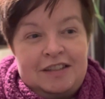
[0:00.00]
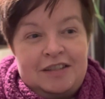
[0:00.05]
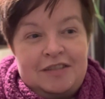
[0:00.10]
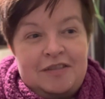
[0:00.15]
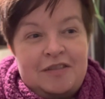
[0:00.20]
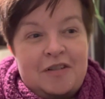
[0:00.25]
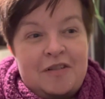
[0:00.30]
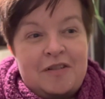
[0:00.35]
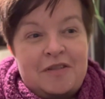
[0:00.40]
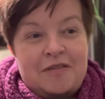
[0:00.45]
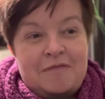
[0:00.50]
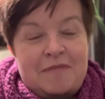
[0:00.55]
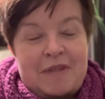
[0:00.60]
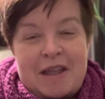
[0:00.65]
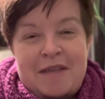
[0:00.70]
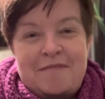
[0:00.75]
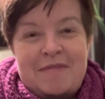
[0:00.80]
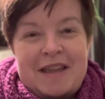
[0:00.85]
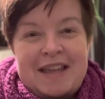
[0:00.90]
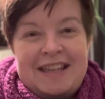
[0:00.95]
all
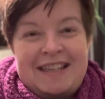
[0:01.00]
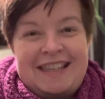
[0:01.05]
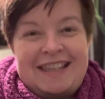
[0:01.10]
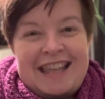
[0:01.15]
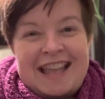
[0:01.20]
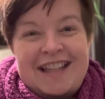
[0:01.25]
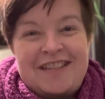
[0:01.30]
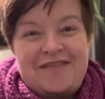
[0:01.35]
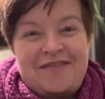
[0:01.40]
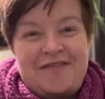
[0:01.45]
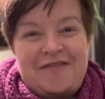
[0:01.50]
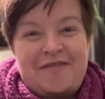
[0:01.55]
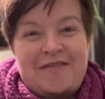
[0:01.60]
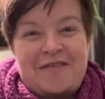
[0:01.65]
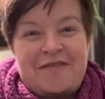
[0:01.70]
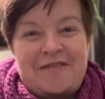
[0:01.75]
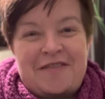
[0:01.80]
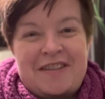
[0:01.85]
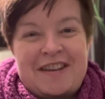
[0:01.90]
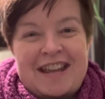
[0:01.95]
by myself
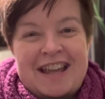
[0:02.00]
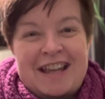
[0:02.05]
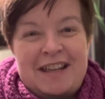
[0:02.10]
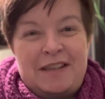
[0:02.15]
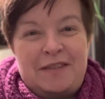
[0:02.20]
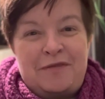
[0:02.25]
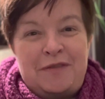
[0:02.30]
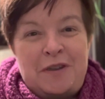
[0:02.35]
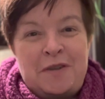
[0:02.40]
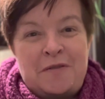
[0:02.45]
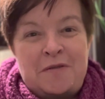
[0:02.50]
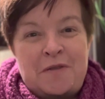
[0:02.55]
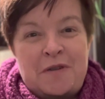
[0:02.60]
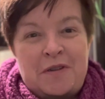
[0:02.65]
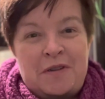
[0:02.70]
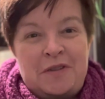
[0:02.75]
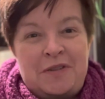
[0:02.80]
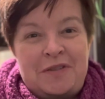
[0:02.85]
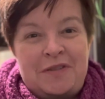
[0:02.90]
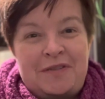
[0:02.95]
with a nice view
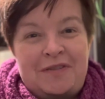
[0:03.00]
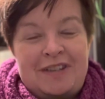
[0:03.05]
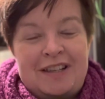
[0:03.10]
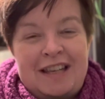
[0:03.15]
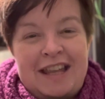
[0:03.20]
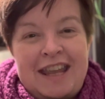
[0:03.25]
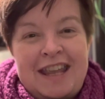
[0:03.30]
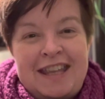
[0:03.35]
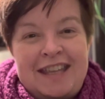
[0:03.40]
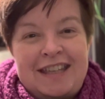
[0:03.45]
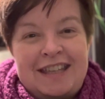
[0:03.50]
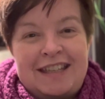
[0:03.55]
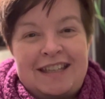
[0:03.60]
onto the lake,